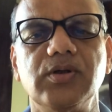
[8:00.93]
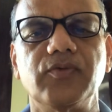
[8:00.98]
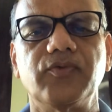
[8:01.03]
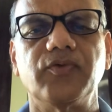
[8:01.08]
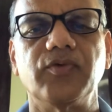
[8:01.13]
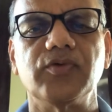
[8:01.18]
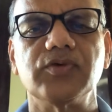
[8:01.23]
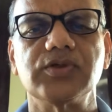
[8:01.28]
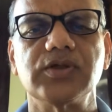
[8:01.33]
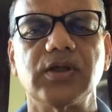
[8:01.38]

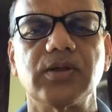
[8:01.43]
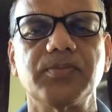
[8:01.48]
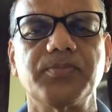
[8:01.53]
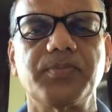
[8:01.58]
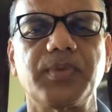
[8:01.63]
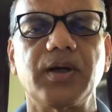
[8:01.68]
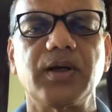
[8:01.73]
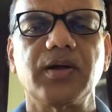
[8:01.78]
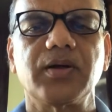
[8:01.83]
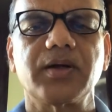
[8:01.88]
fusion,
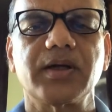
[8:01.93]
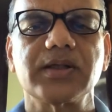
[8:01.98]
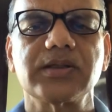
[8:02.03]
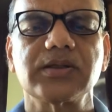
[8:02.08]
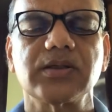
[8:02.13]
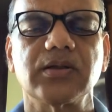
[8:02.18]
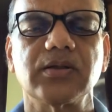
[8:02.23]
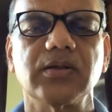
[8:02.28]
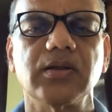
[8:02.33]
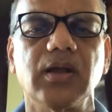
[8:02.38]

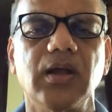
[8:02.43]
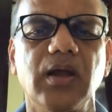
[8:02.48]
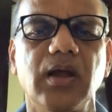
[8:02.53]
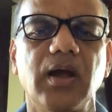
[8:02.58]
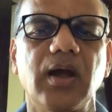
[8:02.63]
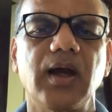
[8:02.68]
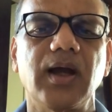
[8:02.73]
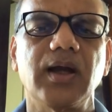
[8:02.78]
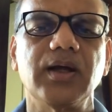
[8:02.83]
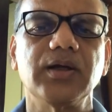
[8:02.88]
penetration,
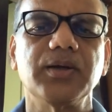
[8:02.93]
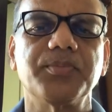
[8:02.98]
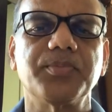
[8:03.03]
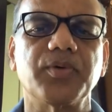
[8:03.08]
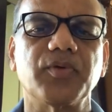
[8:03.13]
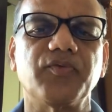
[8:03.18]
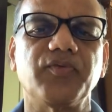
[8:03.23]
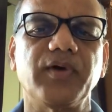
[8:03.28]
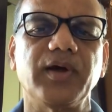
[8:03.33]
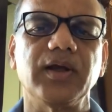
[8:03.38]
and the
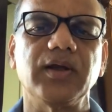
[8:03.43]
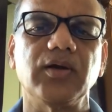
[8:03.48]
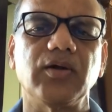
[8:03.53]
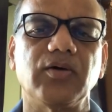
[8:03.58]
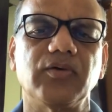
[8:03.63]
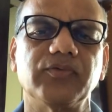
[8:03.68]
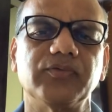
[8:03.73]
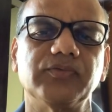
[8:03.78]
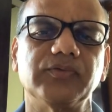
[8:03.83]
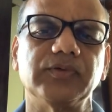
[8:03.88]
profile
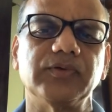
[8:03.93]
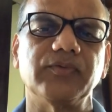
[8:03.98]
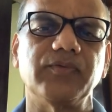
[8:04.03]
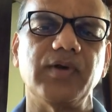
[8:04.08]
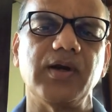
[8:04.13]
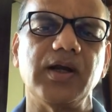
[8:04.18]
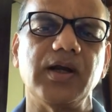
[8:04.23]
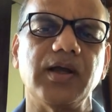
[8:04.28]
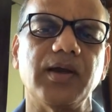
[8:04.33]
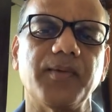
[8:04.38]
of
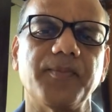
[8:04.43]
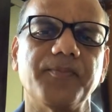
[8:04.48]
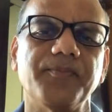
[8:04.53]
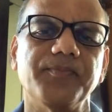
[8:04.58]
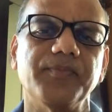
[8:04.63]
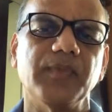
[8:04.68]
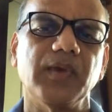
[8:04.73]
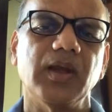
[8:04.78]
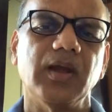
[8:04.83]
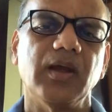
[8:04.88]
welding.
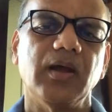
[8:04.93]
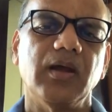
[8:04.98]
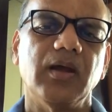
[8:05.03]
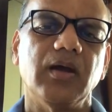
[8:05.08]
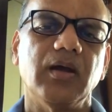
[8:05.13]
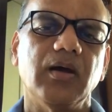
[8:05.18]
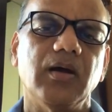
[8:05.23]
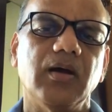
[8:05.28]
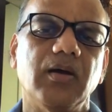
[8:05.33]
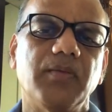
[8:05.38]

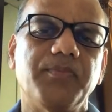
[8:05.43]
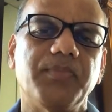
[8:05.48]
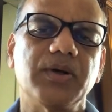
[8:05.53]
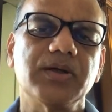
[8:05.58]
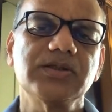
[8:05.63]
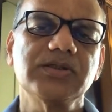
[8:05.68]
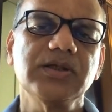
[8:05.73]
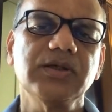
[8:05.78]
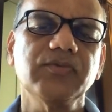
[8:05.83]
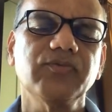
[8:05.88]

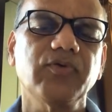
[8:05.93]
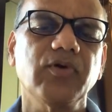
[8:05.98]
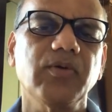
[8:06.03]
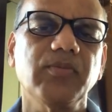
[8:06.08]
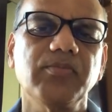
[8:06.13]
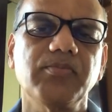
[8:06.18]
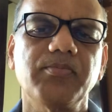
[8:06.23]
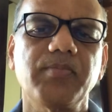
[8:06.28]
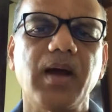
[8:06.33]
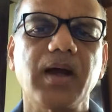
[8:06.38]
Purging
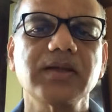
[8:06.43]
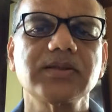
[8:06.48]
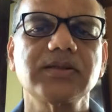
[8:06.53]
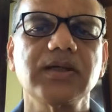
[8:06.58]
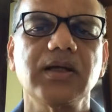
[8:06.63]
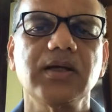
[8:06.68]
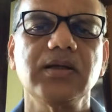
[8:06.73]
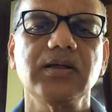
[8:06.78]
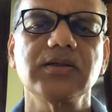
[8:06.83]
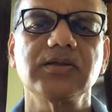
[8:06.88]
from
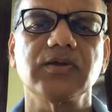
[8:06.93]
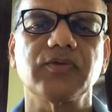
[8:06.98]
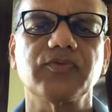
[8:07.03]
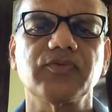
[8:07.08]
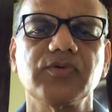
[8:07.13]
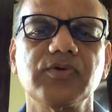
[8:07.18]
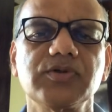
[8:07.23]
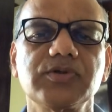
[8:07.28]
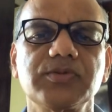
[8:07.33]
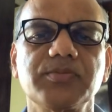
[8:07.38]
backside is of
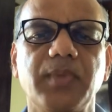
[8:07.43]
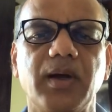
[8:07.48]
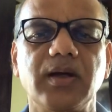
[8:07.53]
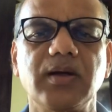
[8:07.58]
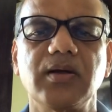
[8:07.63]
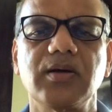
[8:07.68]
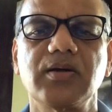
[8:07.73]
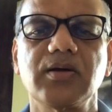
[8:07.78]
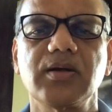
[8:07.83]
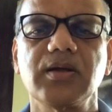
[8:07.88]
course
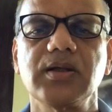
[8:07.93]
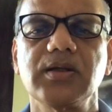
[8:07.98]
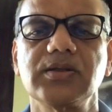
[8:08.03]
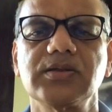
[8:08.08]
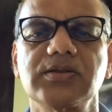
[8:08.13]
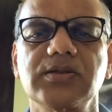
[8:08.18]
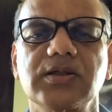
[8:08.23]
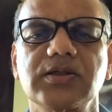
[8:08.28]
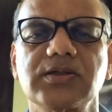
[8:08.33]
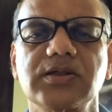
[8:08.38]
mandatory in
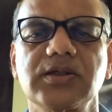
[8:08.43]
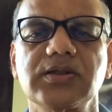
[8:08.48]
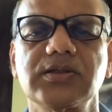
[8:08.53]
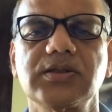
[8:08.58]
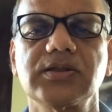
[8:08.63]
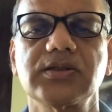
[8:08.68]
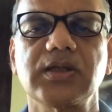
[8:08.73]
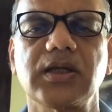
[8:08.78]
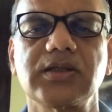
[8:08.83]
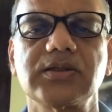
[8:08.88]
such
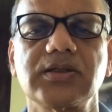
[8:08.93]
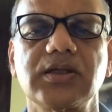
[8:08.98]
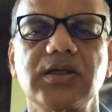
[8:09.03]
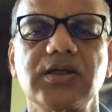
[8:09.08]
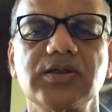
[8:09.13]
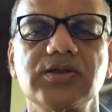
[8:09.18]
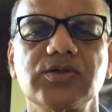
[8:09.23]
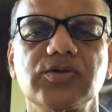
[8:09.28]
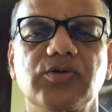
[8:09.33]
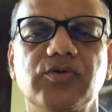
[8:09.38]
cases, as there
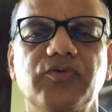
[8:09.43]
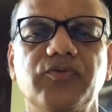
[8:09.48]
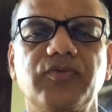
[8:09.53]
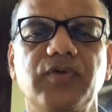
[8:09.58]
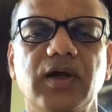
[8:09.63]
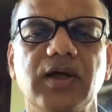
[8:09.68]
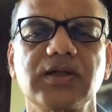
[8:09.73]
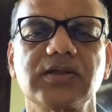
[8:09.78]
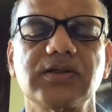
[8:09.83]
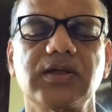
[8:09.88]
is no
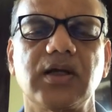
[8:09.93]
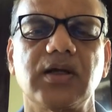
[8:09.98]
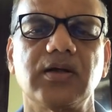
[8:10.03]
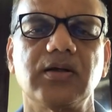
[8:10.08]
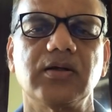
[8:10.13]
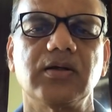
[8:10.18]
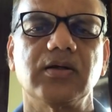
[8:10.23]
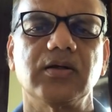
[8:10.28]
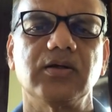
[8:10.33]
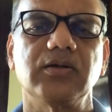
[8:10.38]
flux,
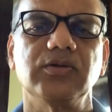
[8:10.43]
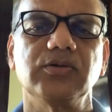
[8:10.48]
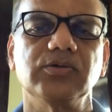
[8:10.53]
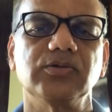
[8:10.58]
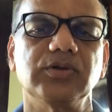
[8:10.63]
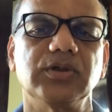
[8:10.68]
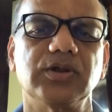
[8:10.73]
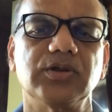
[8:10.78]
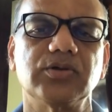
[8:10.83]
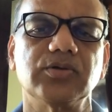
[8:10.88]
and you
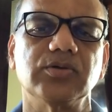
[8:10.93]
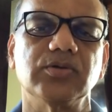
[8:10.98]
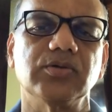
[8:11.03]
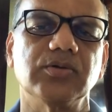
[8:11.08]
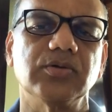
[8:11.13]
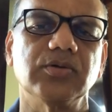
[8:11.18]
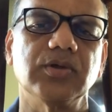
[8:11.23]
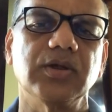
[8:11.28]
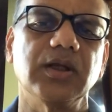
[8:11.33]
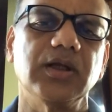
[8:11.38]
need to
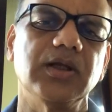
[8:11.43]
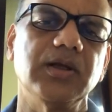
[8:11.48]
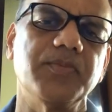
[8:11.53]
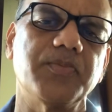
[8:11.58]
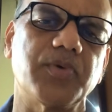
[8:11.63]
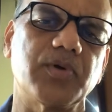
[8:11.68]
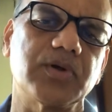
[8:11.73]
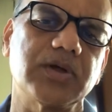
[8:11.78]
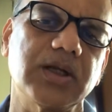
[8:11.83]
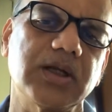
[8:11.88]
really
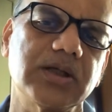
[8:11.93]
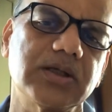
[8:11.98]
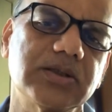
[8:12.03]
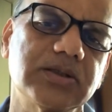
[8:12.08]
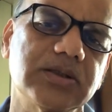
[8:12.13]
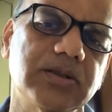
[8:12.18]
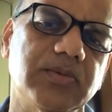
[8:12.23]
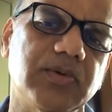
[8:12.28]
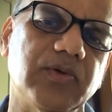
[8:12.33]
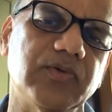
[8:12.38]
protect
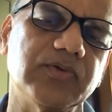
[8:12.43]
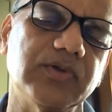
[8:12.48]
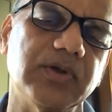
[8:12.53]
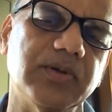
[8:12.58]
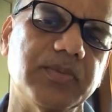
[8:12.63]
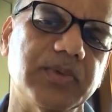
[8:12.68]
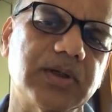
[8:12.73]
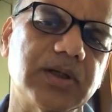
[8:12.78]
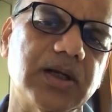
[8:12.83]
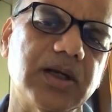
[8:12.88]
some of the
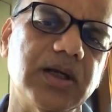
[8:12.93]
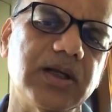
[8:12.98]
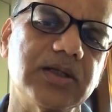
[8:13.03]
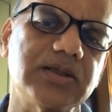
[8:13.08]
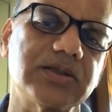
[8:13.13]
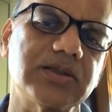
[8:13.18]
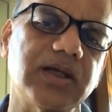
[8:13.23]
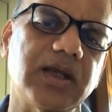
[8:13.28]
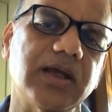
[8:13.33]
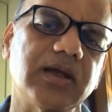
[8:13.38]

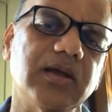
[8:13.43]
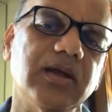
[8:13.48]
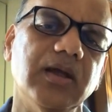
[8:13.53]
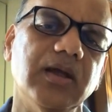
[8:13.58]
materials like